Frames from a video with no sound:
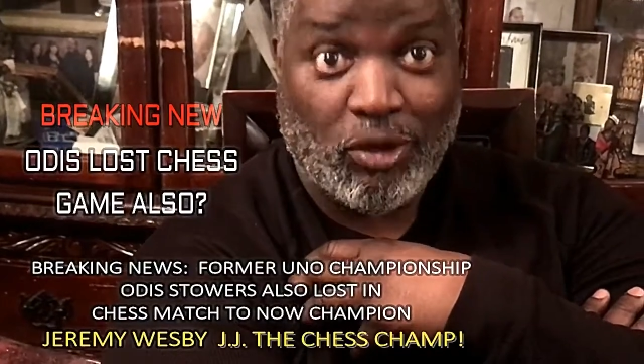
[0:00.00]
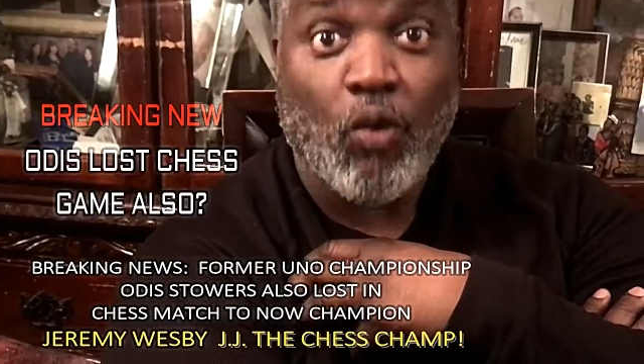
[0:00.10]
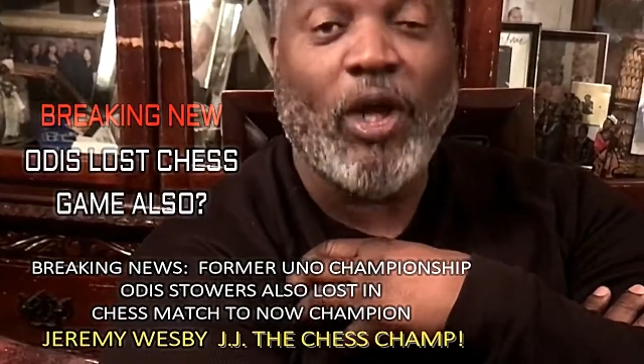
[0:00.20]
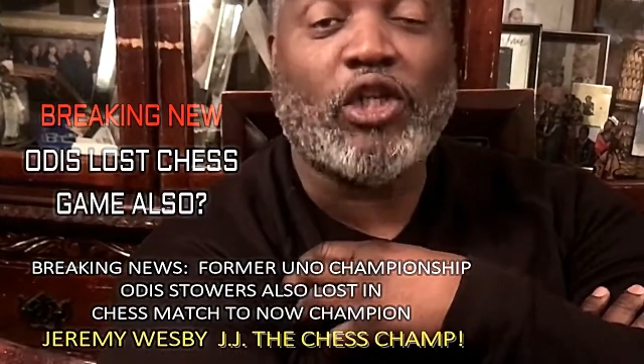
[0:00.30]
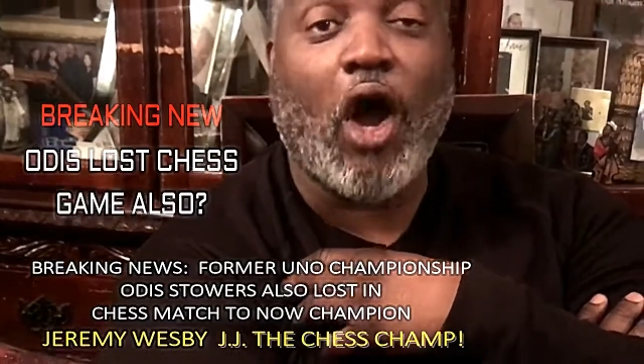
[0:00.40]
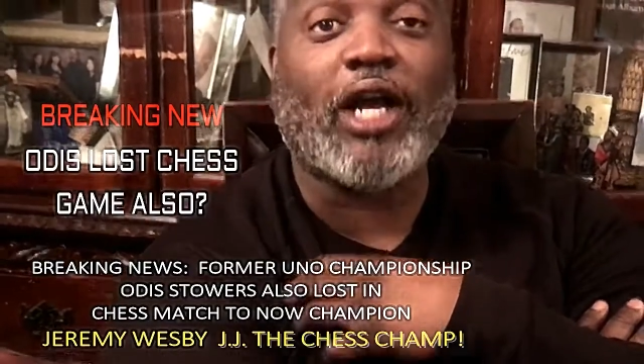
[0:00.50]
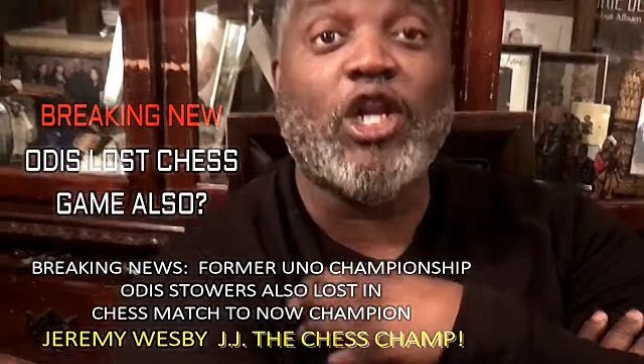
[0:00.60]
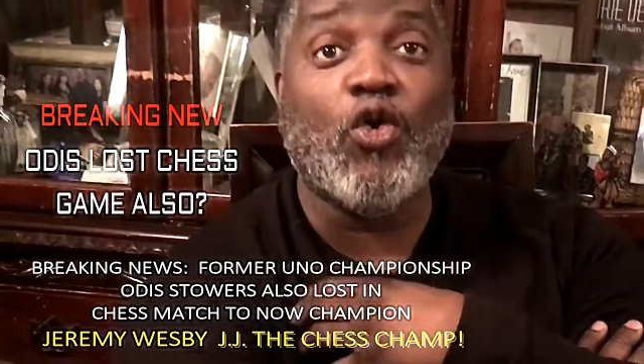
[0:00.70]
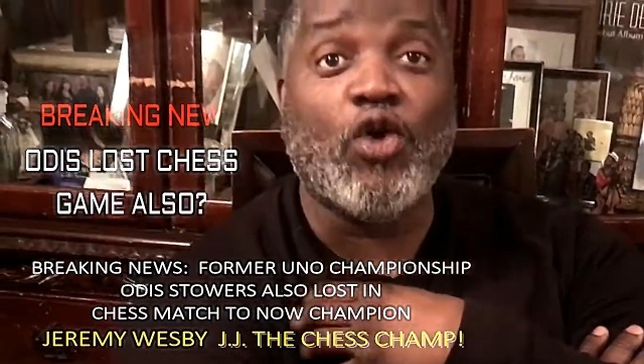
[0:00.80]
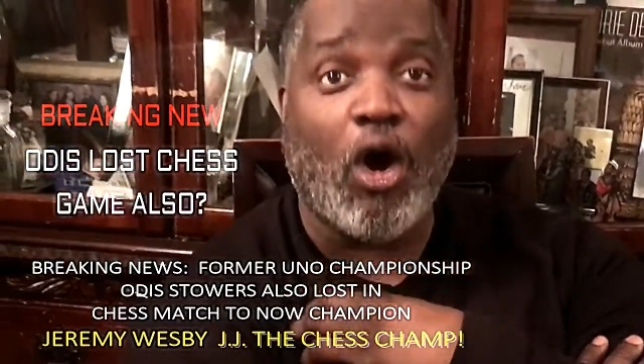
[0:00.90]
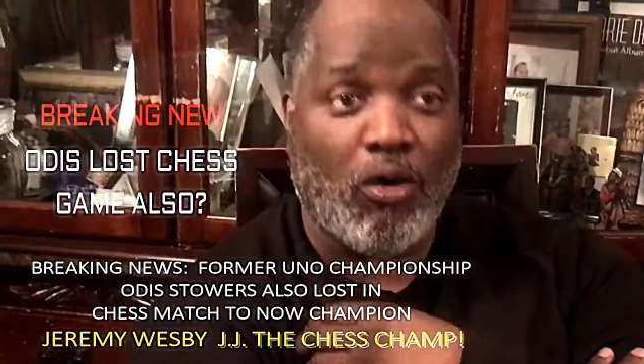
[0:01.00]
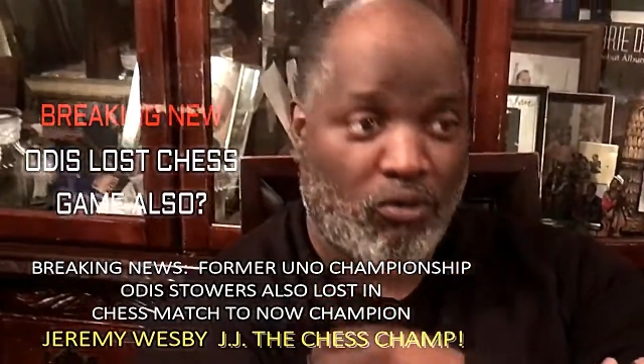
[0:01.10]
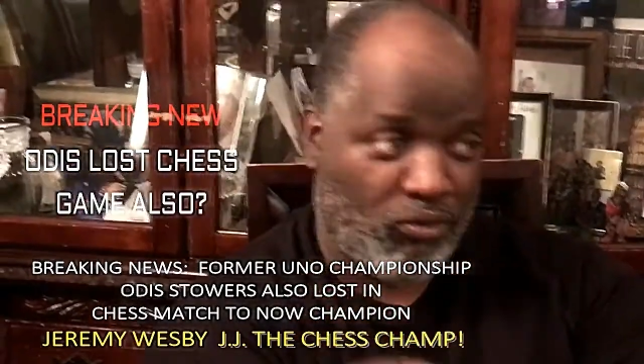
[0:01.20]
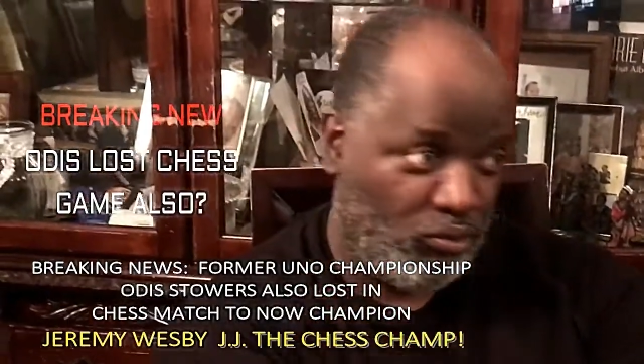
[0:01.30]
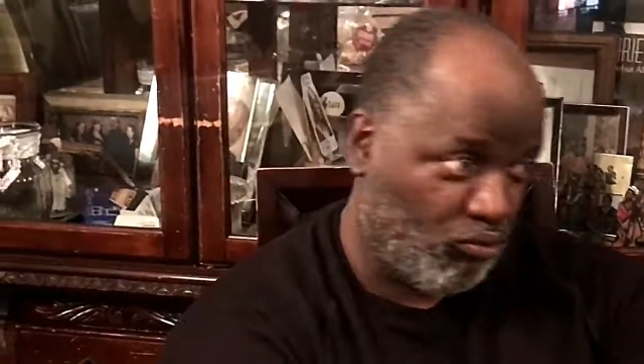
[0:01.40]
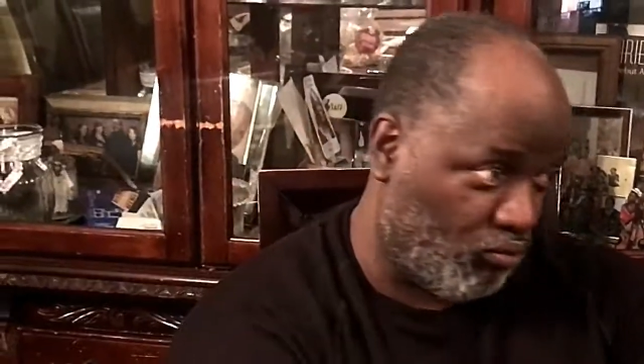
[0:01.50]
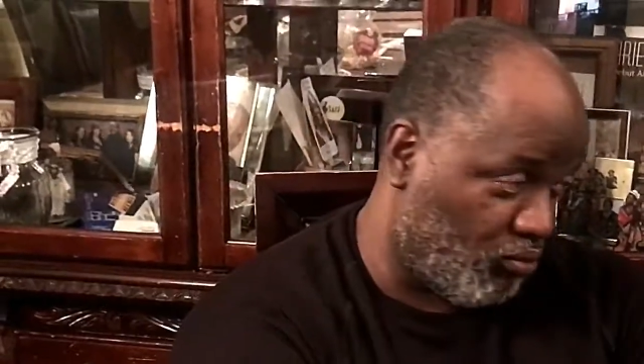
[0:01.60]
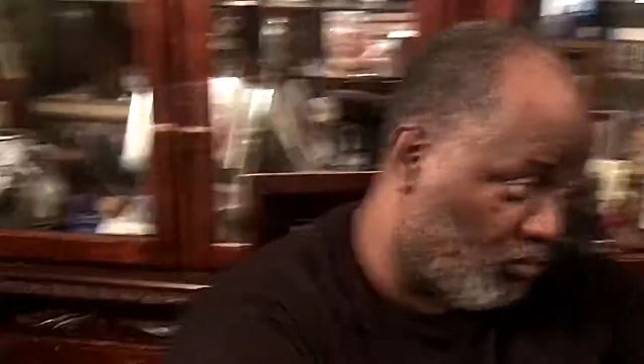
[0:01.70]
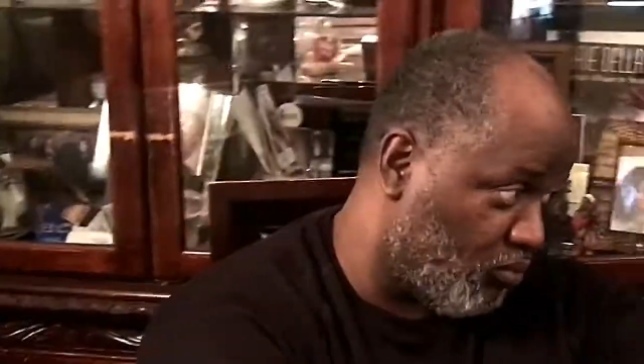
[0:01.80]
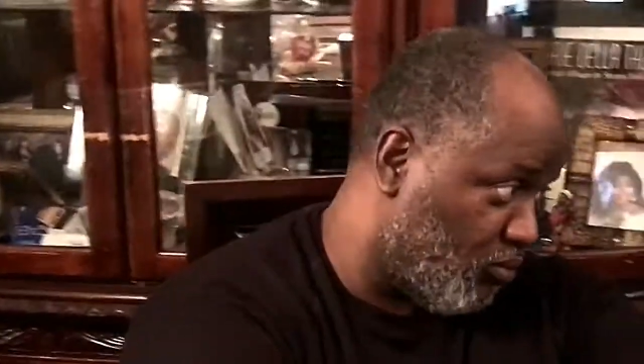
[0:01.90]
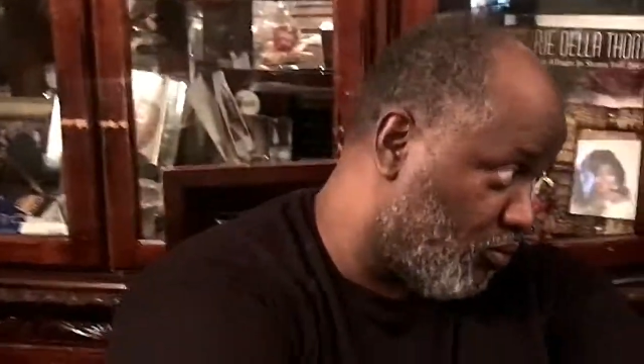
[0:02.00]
this episode. We're talking Uno. Would you